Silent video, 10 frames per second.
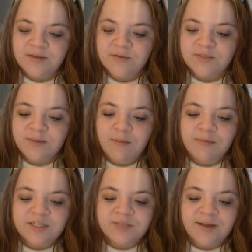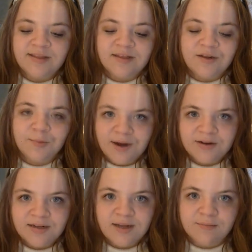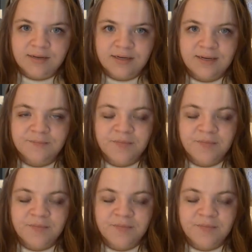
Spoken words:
It was published by Little Brown and Company.